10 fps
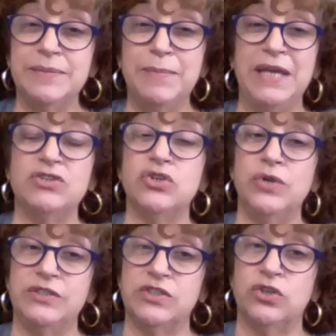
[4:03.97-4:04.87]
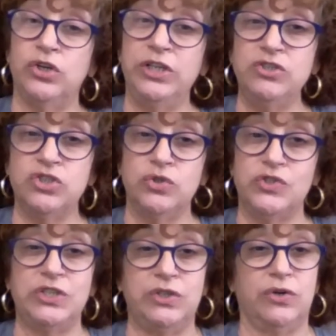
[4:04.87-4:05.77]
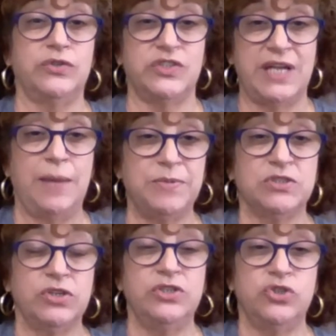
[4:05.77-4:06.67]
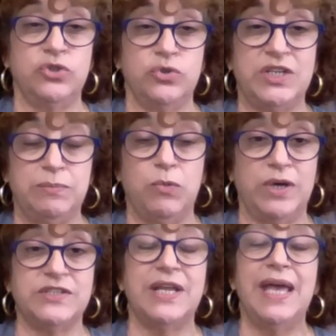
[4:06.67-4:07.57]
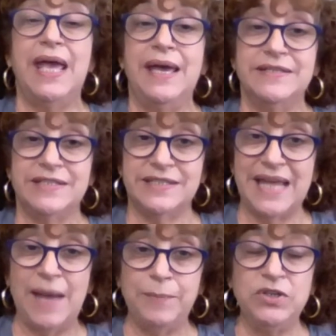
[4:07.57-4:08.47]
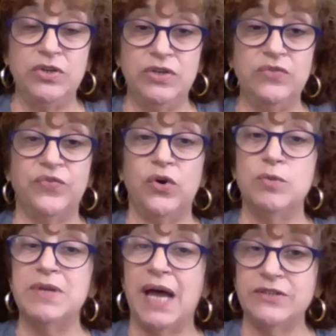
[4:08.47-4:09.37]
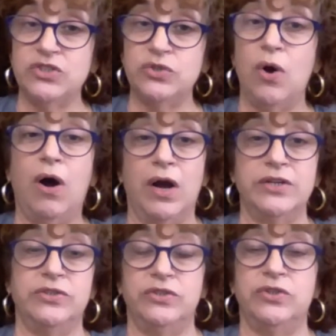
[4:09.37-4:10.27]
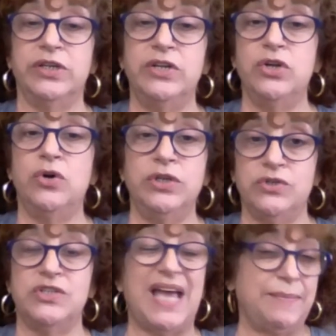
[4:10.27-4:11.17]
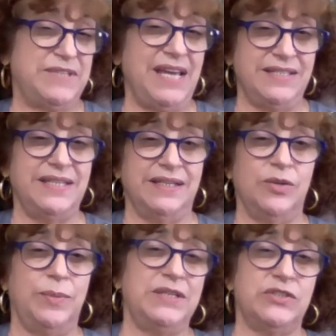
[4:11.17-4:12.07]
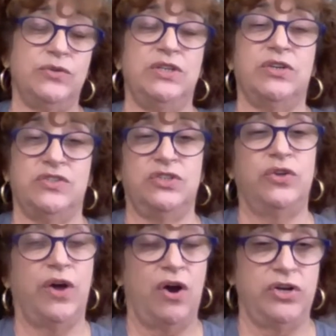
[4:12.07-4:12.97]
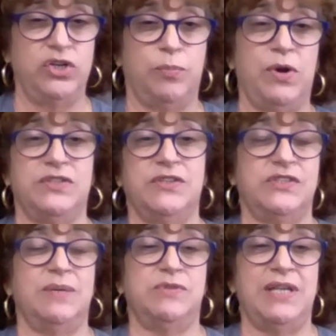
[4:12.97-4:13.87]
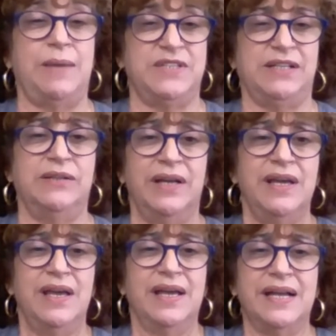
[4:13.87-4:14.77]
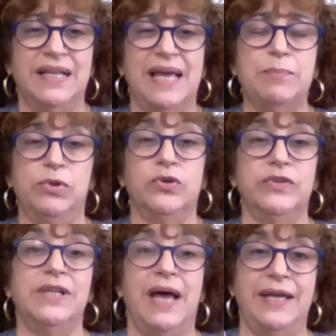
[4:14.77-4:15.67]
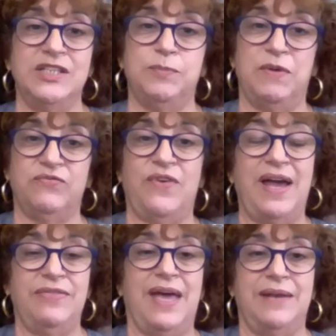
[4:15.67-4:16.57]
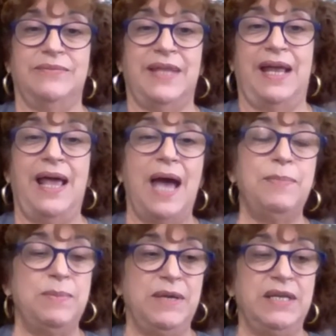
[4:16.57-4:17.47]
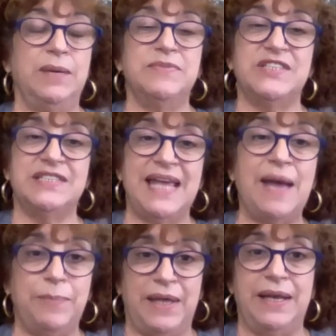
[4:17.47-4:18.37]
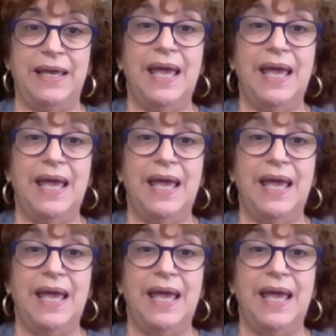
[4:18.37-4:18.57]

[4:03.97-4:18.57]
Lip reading: Make sure it's good and juicy. Your stamp is good and juicy and moist. Stamp it good and firm, not too hard. You're going to know your stamp. Test it a little bit because the harder you press on some stamps, it'll kind of like blur the lines, but find that happy medium, stamp it.